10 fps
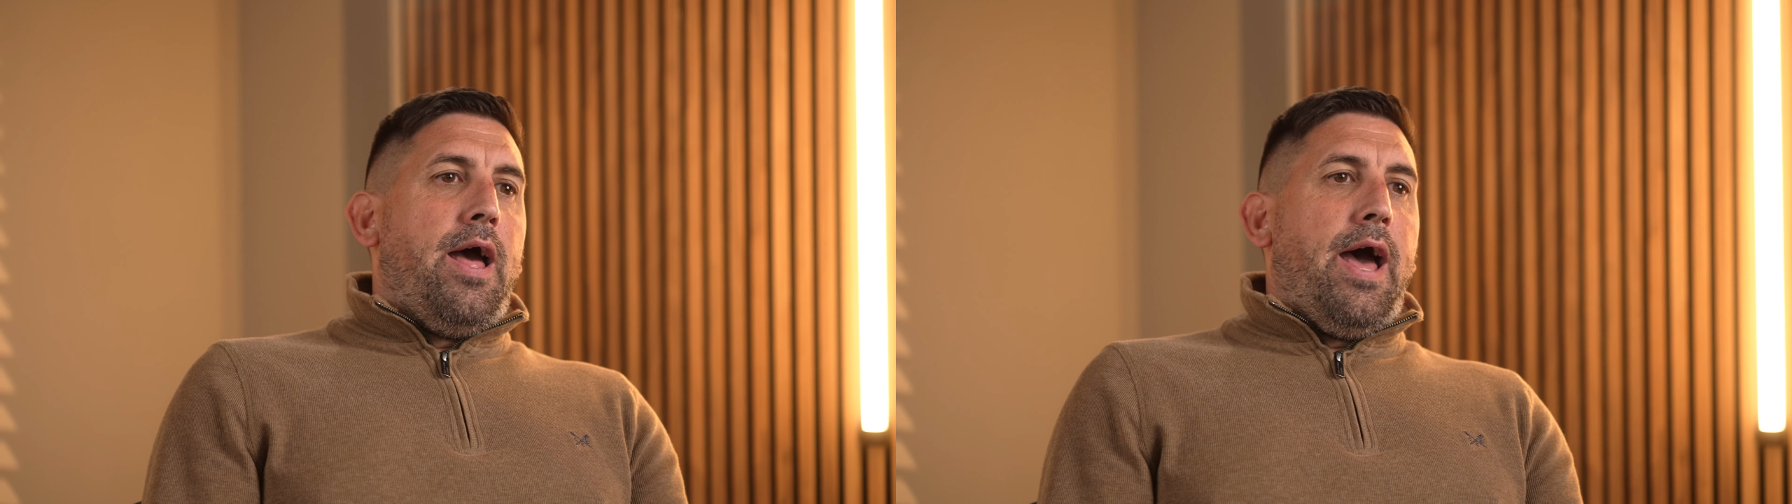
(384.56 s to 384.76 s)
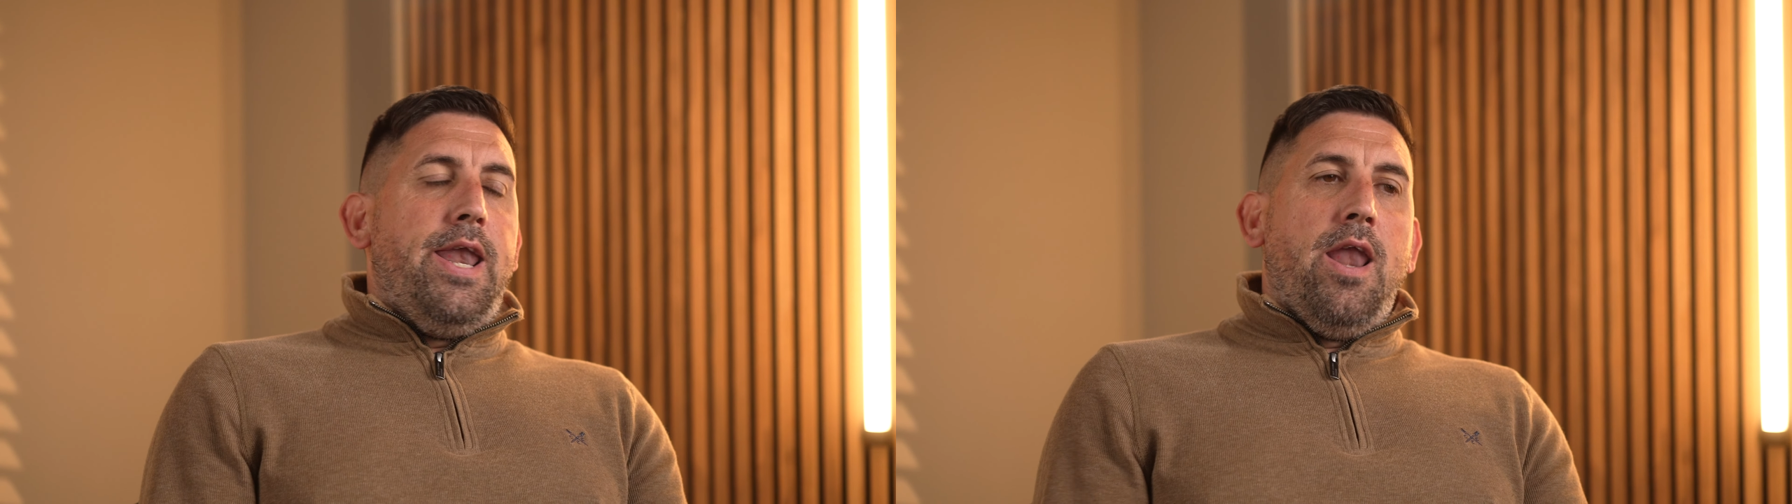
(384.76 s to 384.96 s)

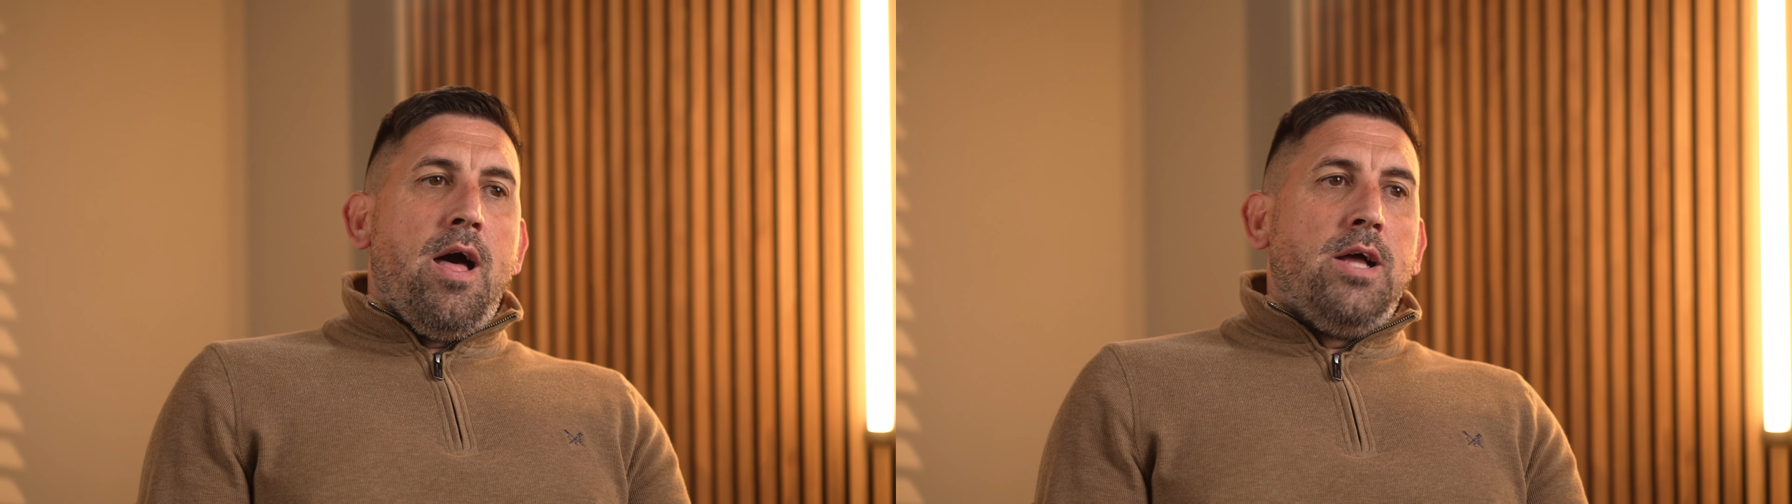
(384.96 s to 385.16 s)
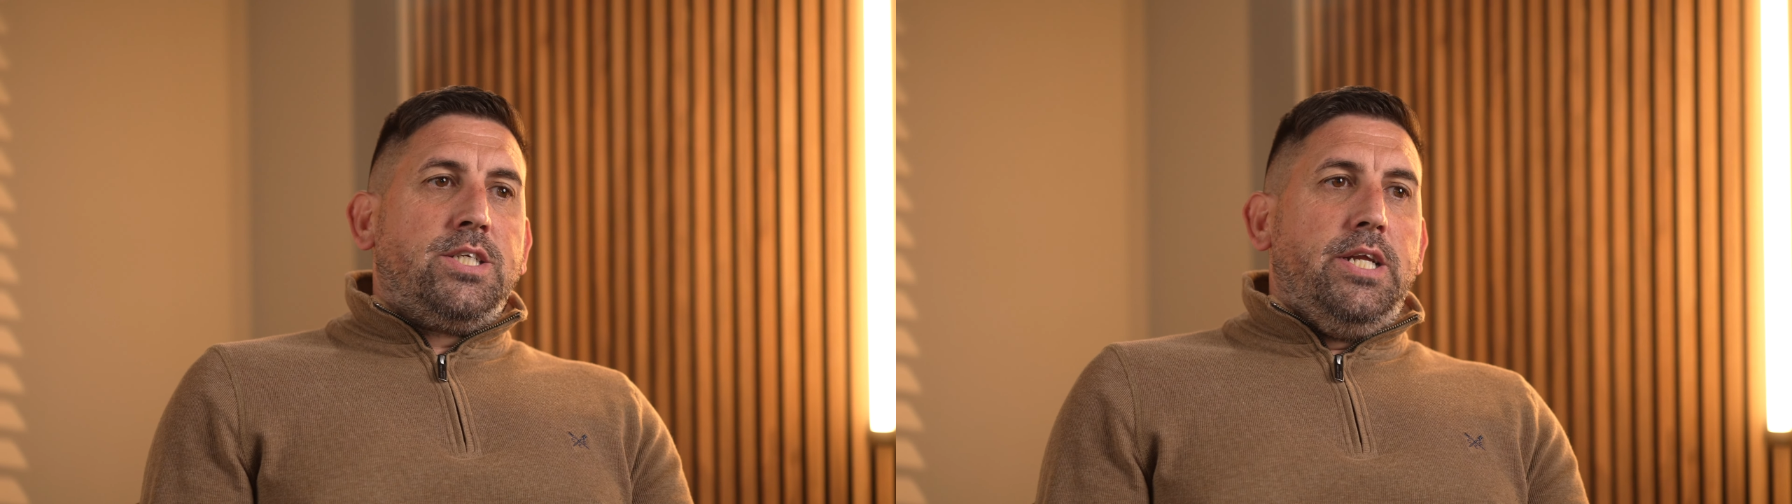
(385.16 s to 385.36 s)
And
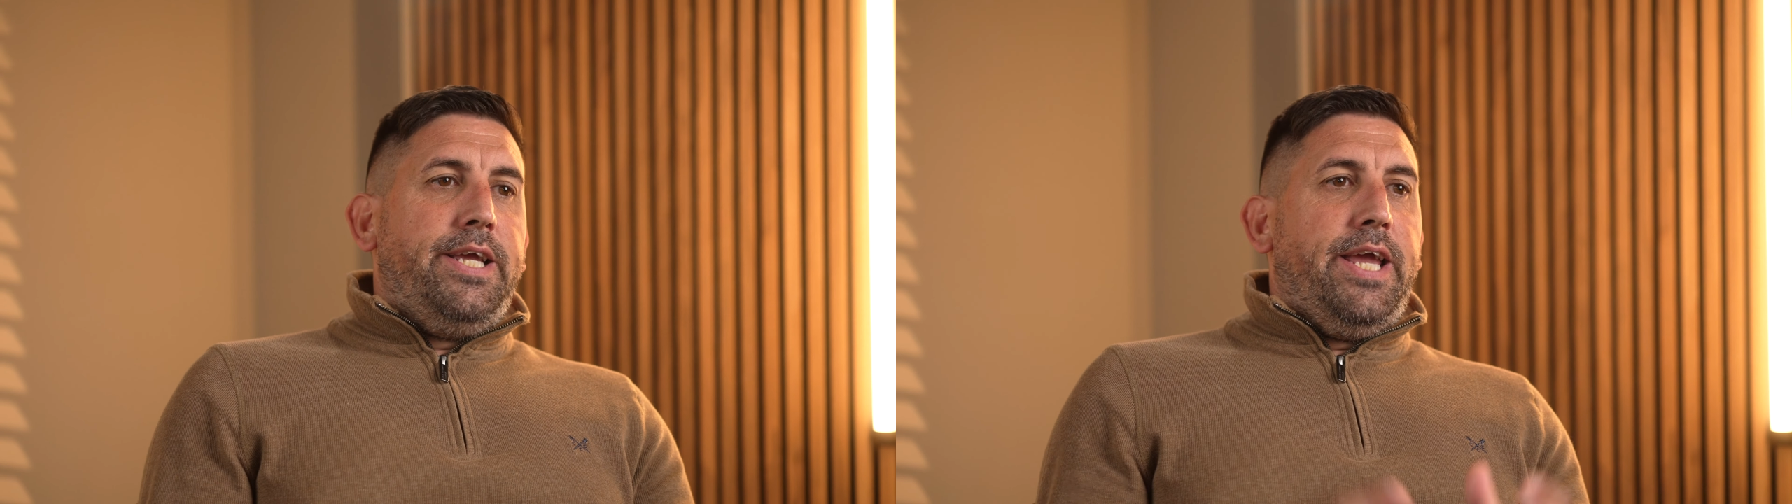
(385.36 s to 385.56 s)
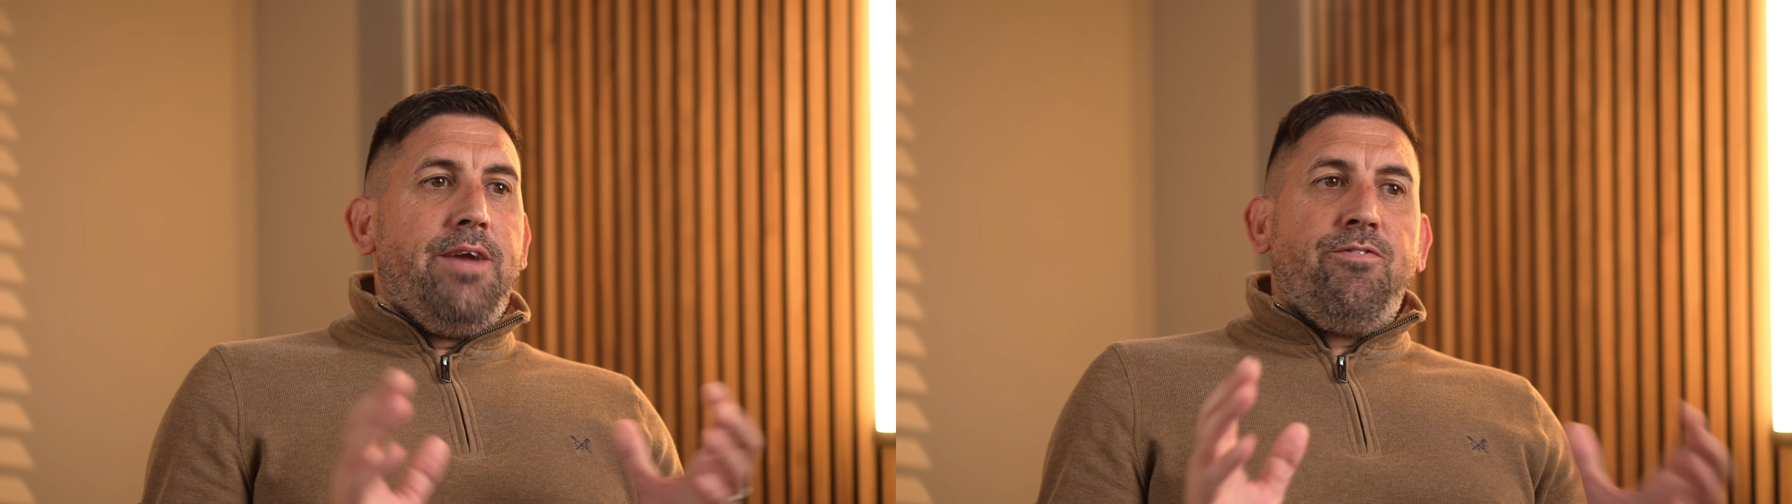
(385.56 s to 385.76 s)

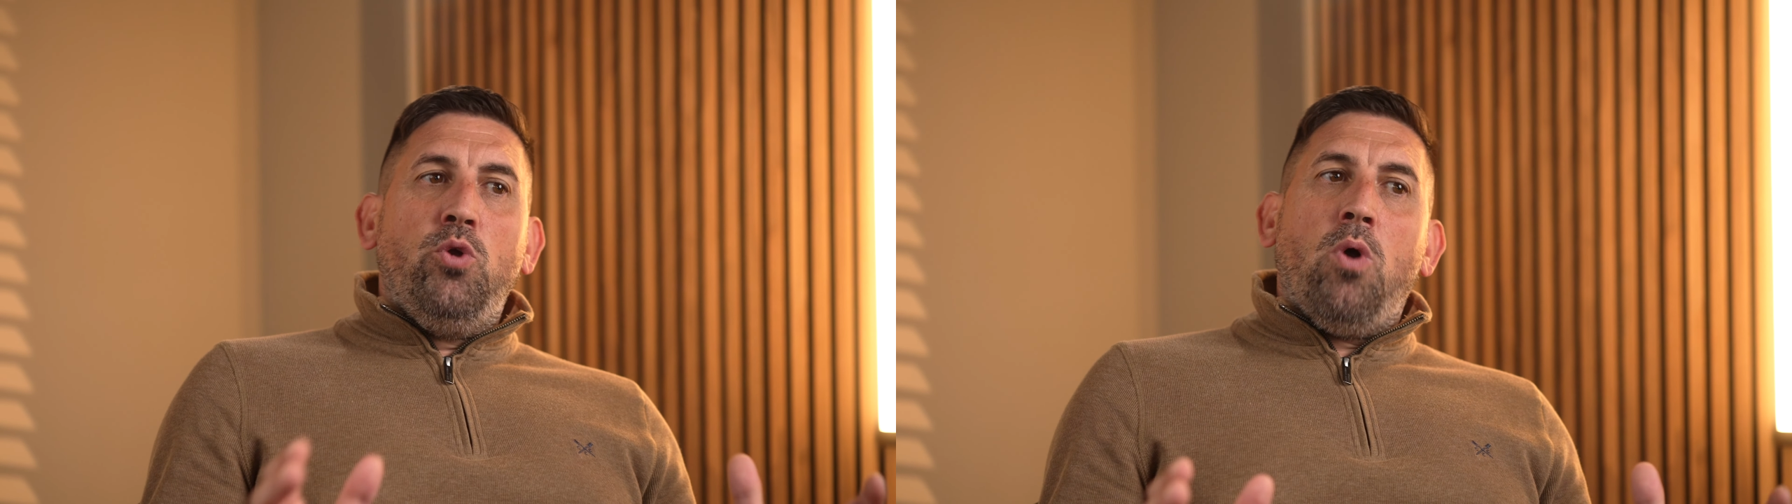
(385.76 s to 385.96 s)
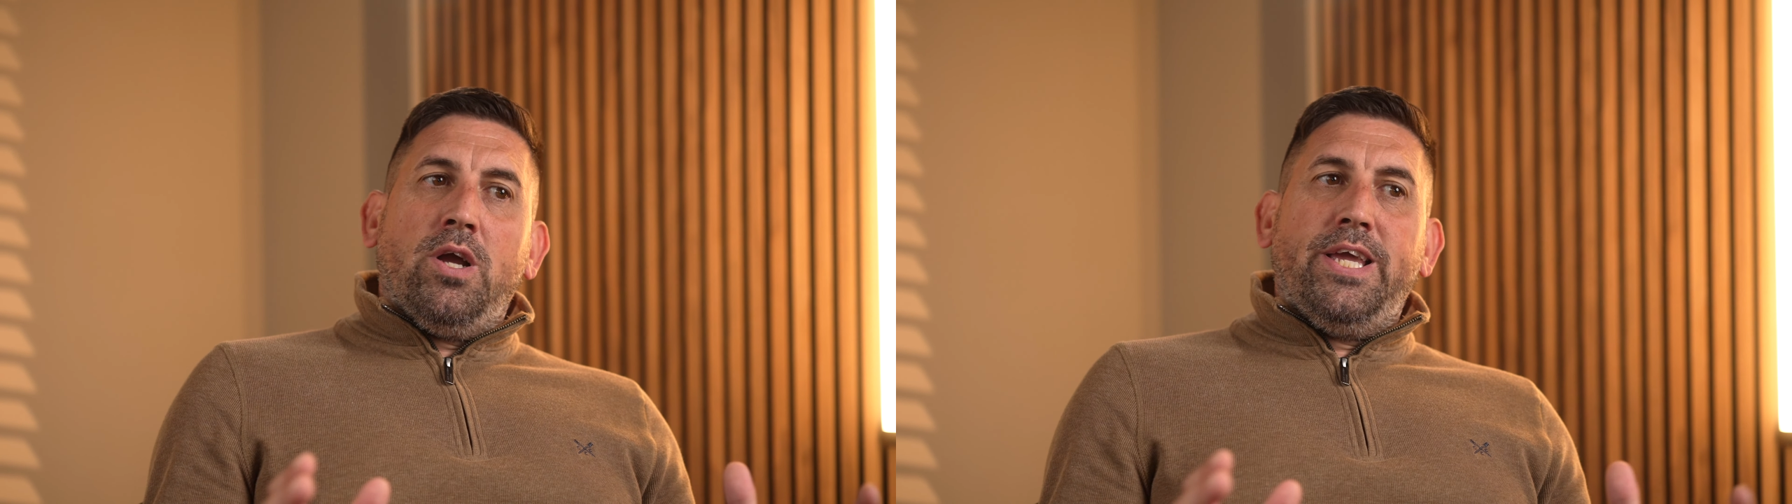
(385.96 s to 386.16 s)
lastly, if you are